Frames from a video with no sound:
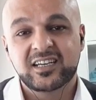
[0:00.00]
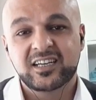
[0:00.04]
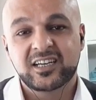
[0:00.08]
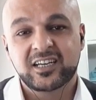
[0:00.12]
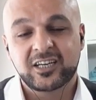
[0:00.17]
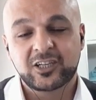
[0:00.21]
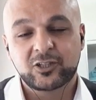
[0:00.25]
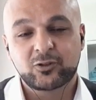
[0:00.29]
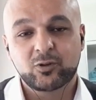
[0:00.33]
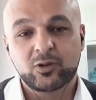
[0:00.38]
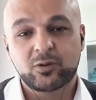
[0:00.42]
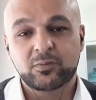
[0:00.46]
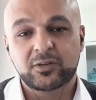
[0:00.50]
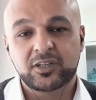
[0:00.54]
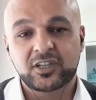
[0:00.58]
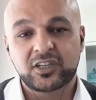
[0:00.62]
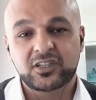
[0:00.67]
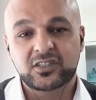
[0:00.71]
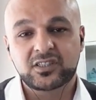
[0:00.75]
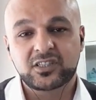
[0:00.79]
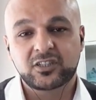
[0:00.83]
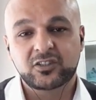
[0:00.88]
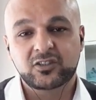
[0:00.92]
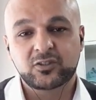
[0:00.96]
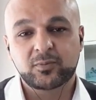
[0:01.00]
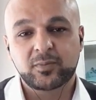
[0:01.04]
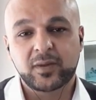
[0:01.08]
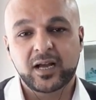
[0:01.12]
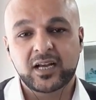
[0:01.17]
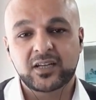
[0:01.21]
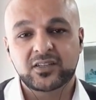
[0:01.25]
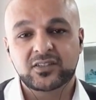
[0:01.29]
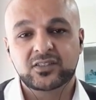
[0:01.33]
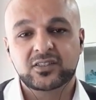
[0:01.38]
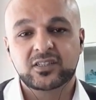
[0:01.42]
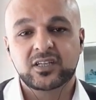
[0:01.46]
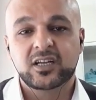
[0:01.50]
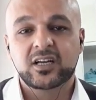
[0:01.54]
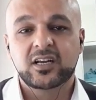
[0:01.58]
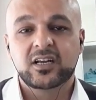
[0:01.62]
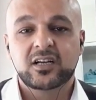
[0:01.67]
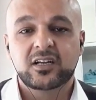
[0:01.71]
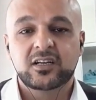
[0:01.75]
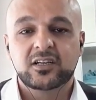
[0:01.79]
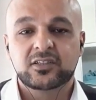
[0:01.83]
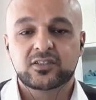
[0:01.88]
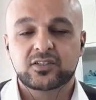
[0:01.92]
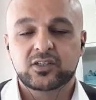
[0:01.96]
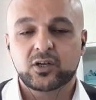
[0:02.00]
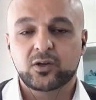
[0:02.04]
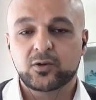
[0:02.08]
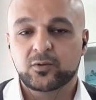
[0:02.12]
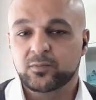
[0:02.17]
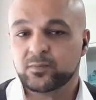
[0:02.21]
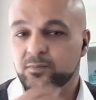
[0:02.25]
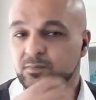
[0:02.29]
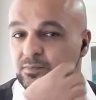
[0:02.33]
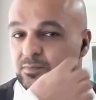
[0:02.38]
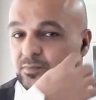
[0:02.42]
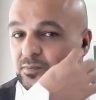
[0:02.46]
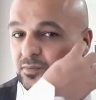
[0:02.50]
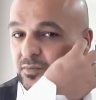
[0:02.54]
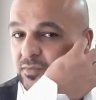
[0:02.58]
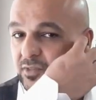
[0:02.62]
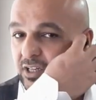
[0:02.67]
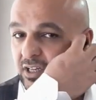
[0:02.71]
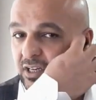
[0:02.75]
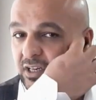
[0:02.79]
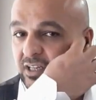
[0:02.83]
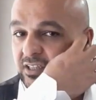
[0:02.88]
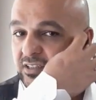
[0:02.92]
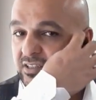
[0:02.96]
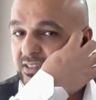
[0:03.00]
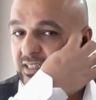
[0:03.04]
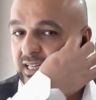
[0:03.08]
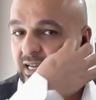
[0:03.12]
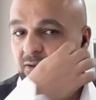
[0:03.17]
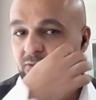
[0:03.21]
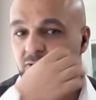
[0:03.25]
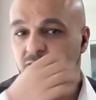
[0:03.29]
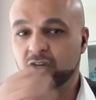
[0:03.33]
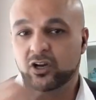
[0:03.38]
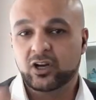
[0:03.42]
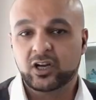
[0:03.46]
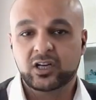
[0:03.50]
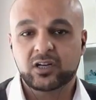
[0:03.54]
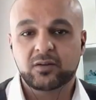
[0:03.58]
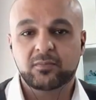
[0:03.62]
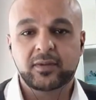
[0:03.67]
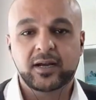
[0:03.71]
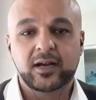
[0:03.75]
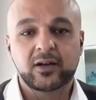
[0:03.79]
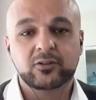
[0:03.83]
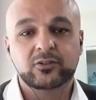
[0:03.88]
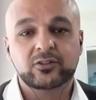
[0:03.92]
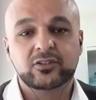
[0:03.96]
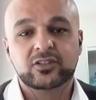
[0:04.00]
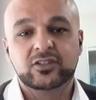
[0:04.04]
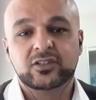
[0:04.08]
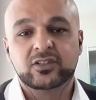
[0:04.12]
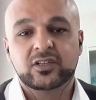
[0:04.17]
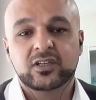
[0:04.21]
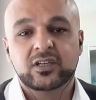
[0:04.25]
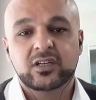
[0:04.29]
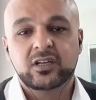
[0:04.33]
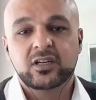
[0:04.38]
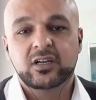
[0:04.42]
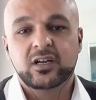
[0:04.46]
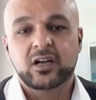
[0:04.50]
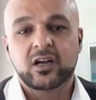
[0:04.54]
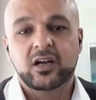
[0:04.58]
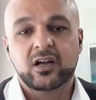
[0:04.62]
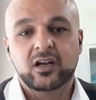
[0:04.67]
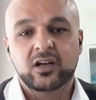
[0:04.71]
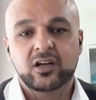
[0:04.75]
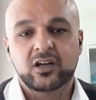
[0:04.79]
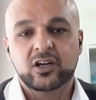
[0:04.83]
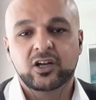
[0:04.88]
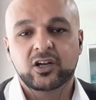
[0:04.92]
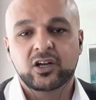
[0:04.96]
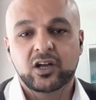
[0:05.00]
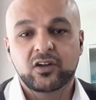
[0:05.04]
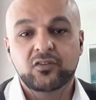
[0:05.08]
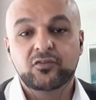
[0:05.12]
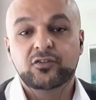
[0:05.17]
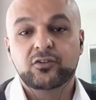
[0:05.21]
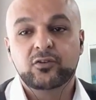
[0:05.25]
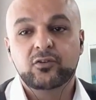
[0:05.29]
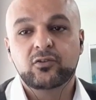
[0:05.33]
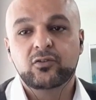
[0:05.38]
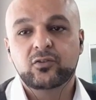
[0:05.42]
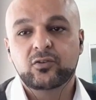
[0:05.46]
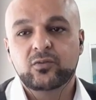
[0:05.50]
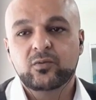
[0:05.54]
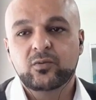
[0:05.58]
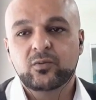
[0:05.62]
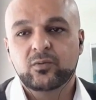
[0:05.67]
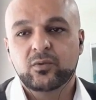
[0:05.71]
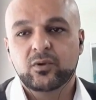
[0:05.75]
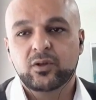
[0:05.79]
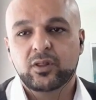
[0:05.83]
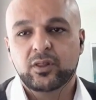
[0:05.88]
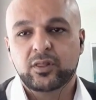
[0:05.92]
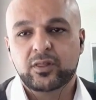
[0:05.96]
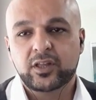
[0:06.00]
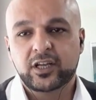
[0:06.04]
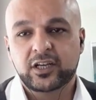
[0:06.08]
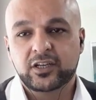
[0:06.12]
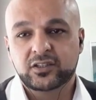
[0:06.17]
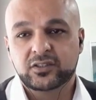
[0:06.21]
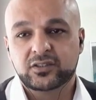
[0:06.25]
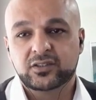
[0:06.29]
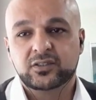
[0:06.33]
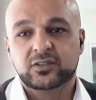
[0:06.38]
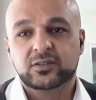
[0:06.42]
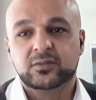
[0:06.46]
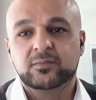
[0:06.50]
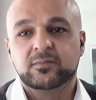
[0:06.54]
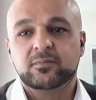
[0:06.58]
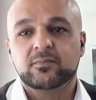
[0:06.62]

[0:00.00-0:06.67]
It will be easy to pass. So let's now talk about a few things.